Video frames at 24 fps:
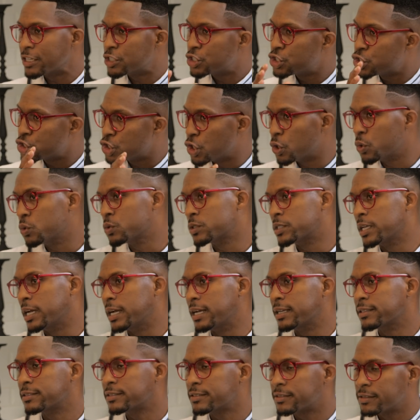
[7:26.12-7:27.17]
shows
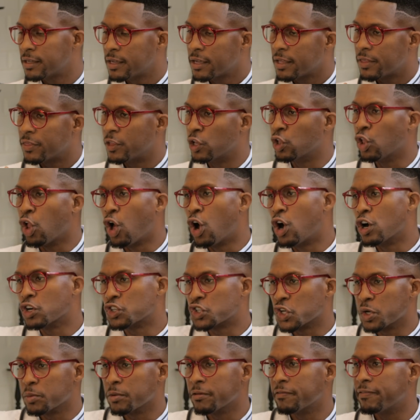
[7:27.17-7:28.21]
us the
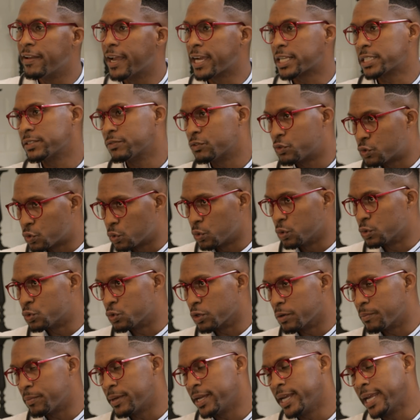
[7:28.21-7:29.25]
long-term effects of
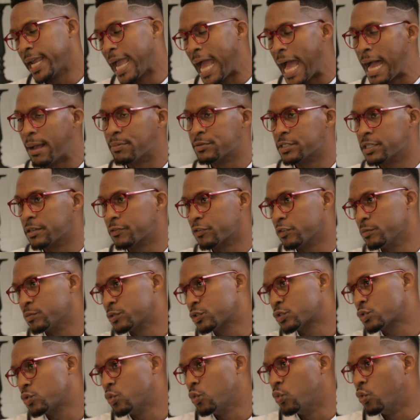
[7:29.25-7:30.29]
children being absent from
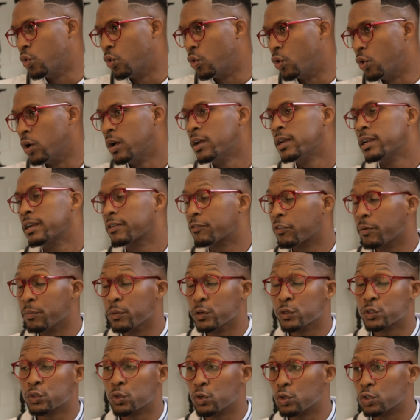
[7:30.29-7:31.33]
school and from their
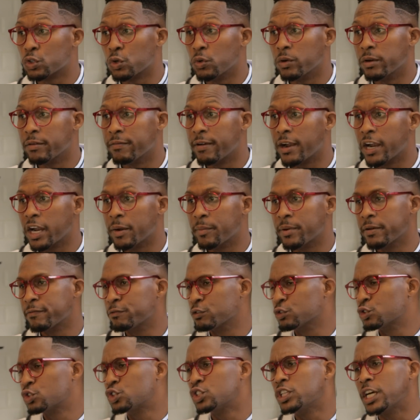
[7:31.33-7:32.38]
social environment for
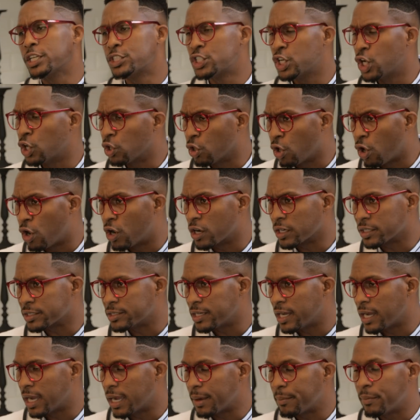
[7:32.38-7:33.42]
such a long
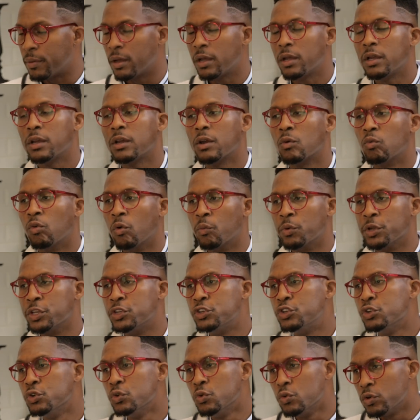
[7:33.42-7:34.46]
time. What we
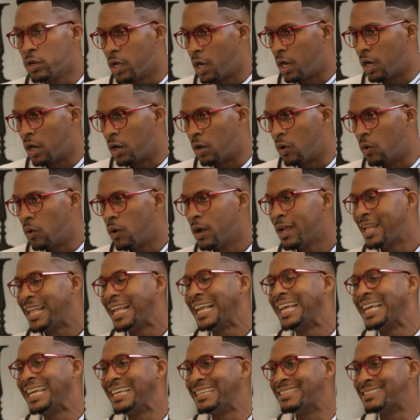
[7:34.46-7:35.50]
do know
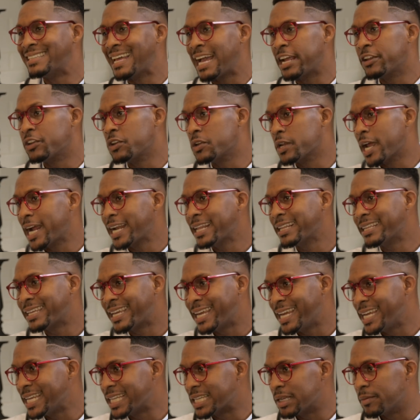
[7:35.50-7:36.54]
is that in the United
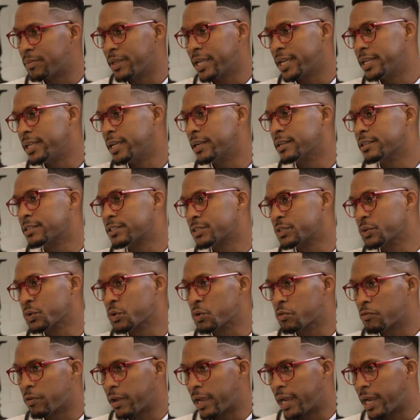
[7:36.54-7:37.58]
Kingdom, they had done a
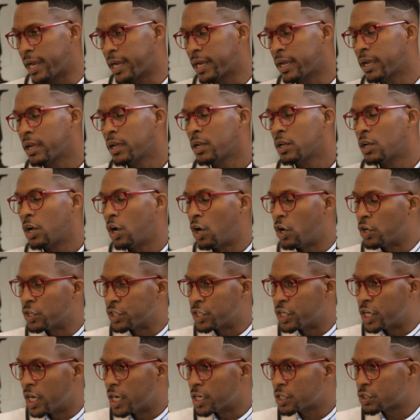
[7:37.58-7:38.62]
survey on
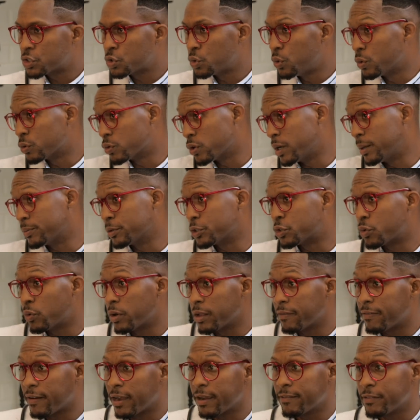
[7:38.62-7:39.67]
young children up to
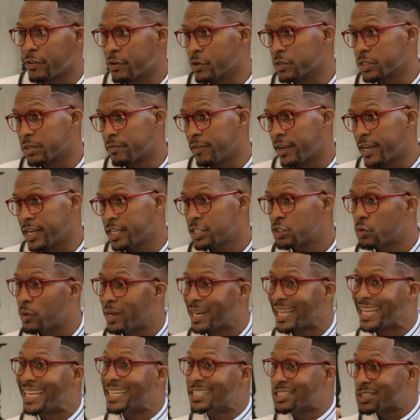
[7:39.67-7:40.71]
25 years of age who had
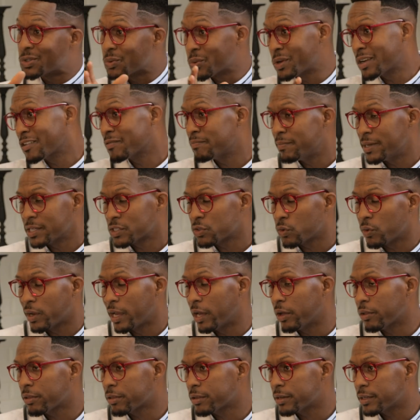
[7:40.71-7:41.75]
a history of mental
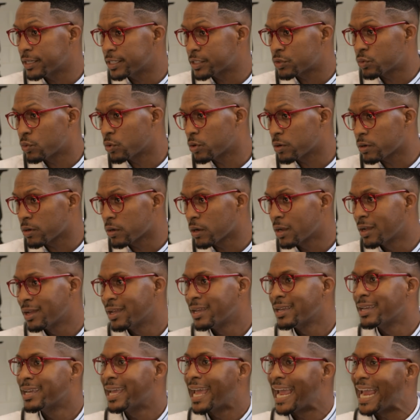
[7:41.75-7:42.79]
health disorder,
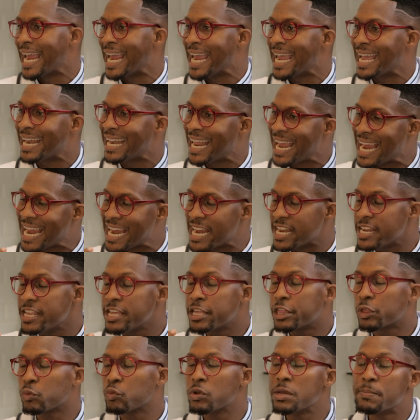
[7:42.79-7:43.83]
and
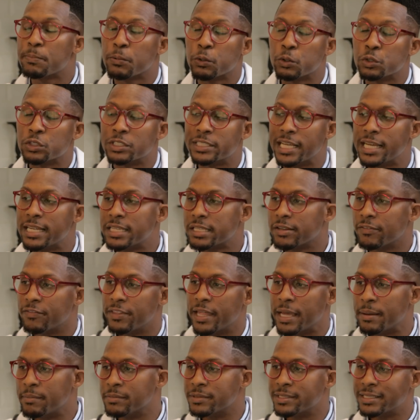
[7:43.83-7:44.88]
83% of
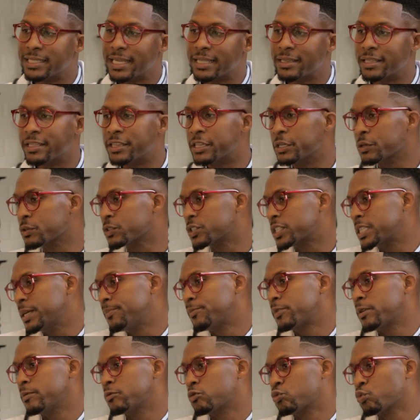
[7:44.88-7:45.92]
them said that their
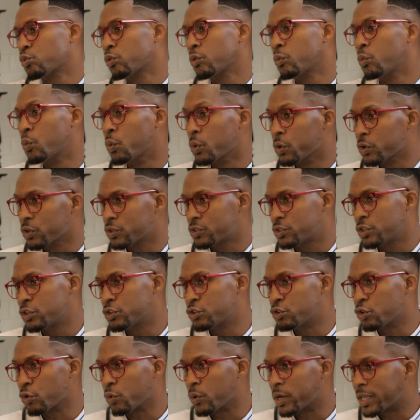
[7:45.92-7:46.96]
symptoms were worse
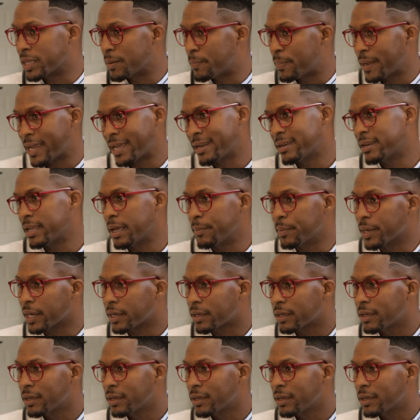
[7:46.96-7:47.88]
during the pandemic.